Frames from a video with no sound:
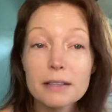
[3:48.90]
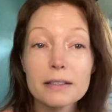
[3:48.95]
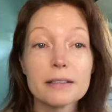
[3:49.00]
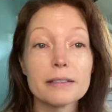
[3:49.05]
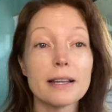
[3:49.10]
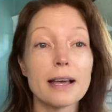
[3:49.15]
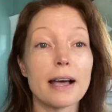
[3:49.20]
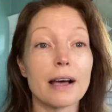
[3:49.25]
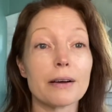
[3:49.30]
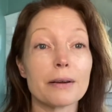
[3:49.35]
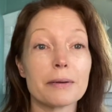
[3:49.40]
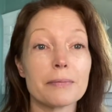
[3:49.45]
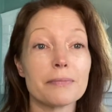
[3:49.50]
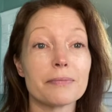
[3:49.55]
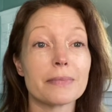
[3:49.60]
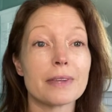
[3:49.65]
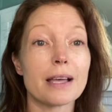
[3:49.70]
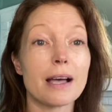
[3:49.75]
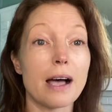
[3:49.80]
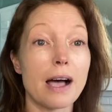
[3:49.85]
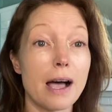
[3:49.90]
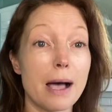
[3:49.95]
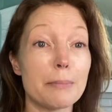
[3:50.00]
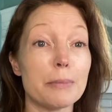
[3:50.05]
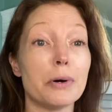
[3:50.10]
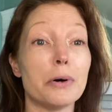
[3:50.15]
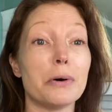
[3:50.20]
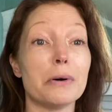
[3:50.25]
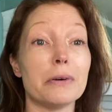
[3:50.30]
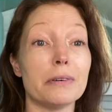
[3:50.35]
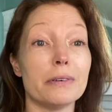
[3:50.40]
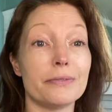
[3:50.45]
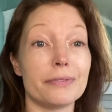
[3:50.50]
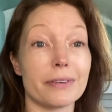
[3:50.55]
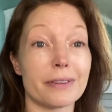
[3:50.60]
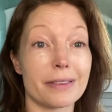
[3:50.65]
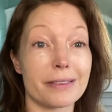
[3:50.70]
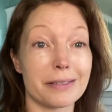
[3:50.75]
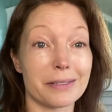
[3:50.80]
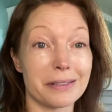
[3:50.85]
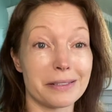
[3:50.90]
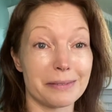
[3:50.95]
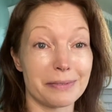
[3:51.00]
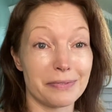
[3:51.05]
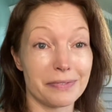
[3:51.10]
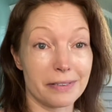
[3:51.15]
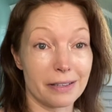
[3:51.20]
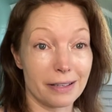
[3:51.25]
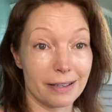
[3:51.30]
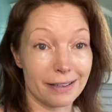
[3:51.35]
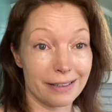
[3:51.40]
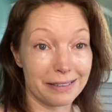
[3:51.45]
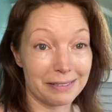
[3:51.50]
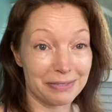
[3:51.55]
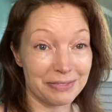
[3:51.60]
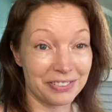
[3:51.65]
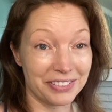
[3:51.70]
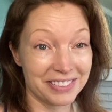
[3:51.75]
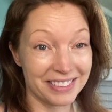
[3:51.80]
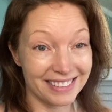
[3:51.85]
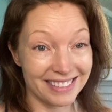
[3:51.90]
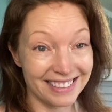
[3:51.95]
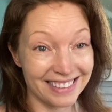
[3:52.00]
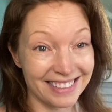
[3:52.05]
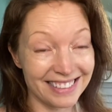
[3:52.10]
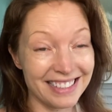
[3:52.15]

Now, I'm over 35.